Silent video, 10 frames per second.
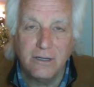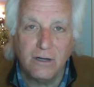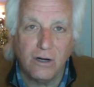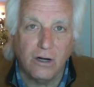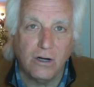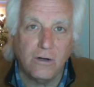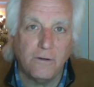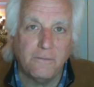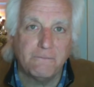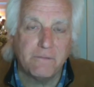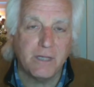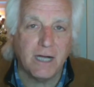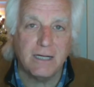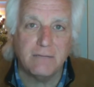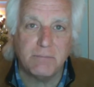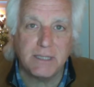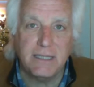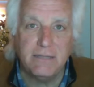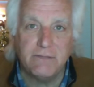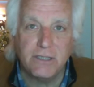all non
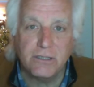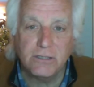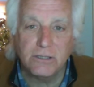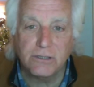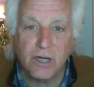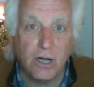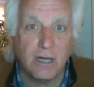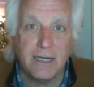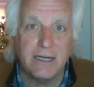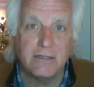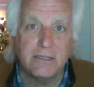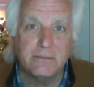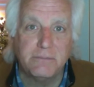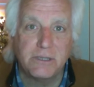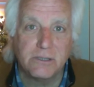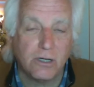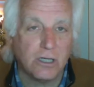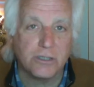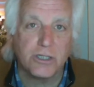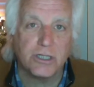believers, all Arabs, all
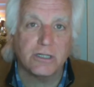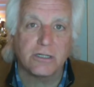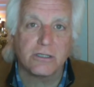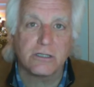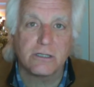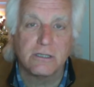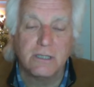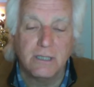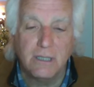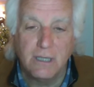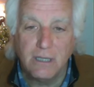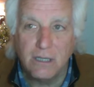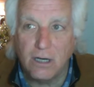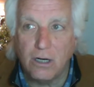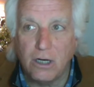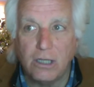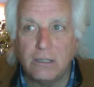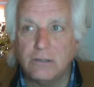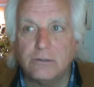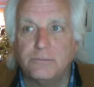Turks,
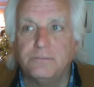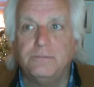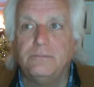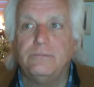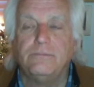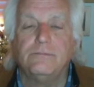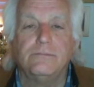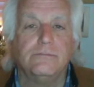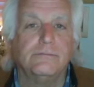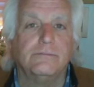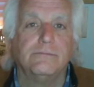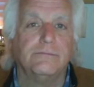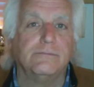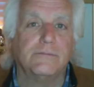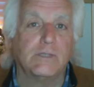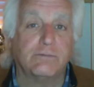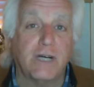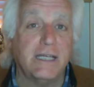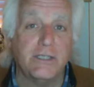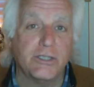all
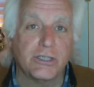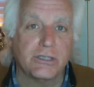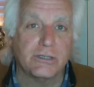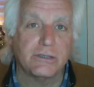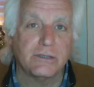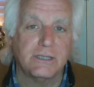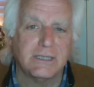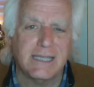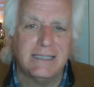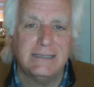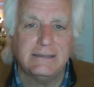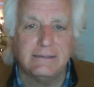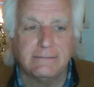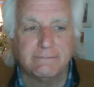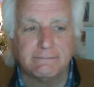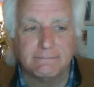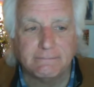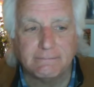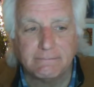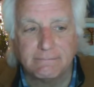French. Is that it?
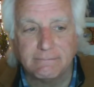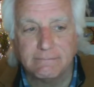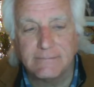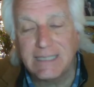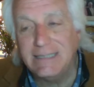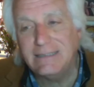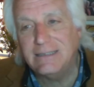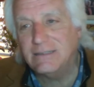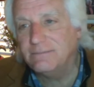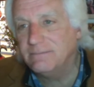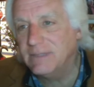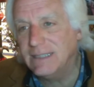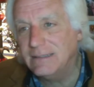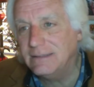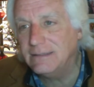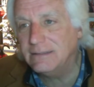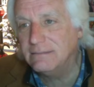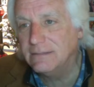I don't know. I don't know.